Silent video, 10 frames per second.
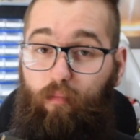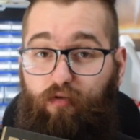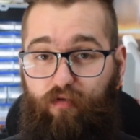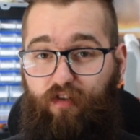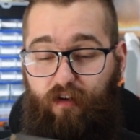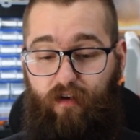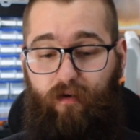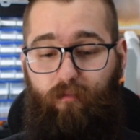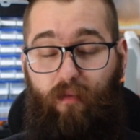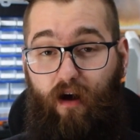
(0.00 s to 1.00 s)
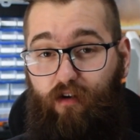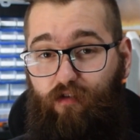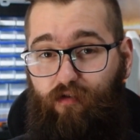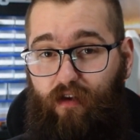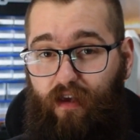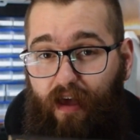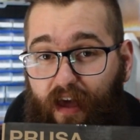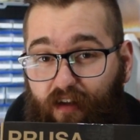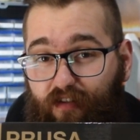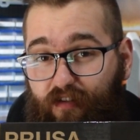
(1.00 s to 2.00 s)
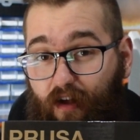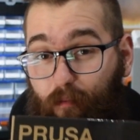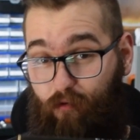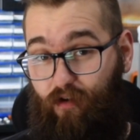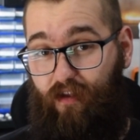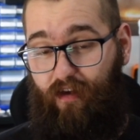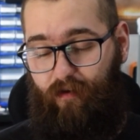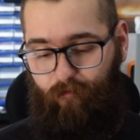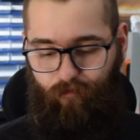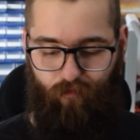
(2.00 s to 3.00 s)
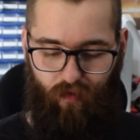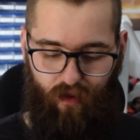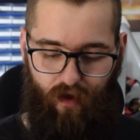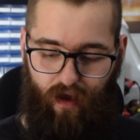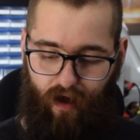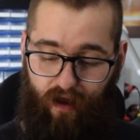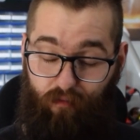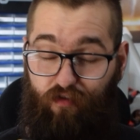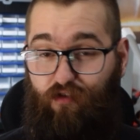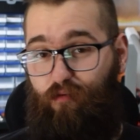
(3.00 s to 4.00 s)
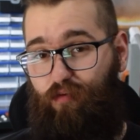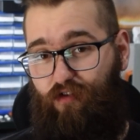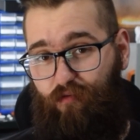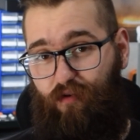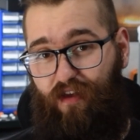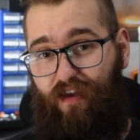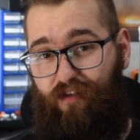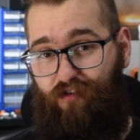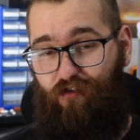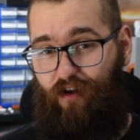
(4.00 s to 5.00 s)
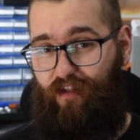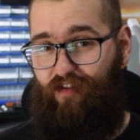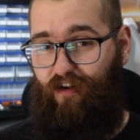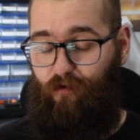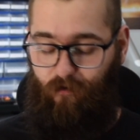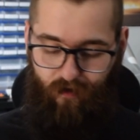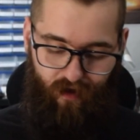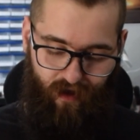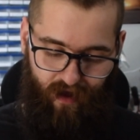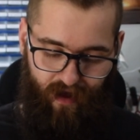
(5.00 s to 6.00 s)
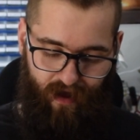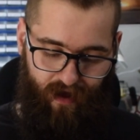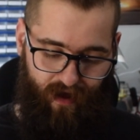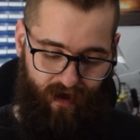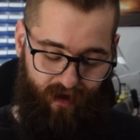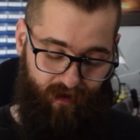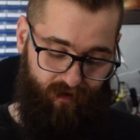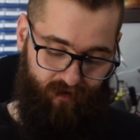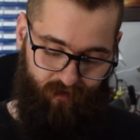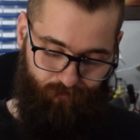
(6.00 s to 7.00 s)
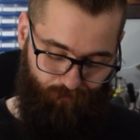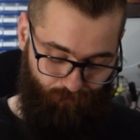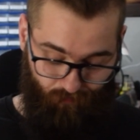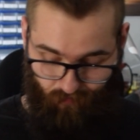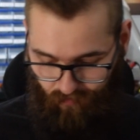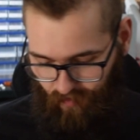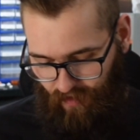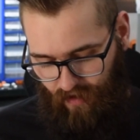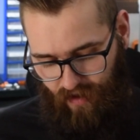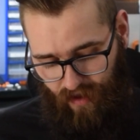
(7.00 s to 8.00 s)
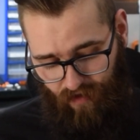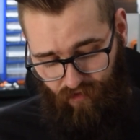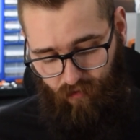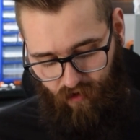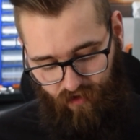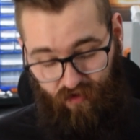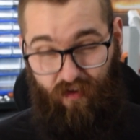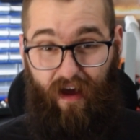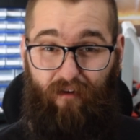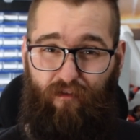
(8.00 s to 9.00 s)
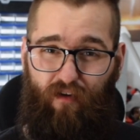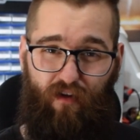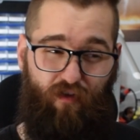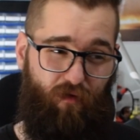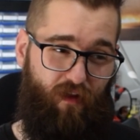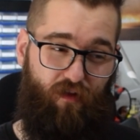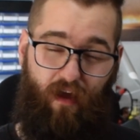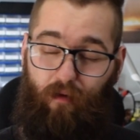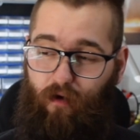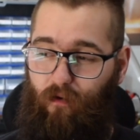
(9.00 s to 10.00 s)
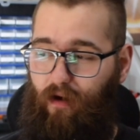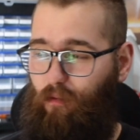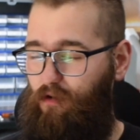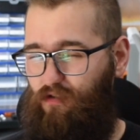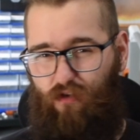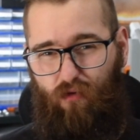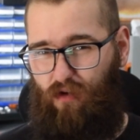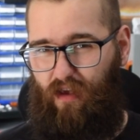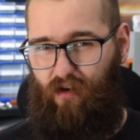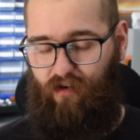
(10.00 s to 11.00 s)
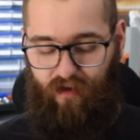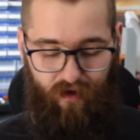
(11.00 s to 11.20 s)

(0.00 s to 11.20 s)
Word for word: Prusa Mark III S upgrade kit, and I'm super, super keen to try this out. And if I'm honest, at first when this came out, I wasn't too keen on it.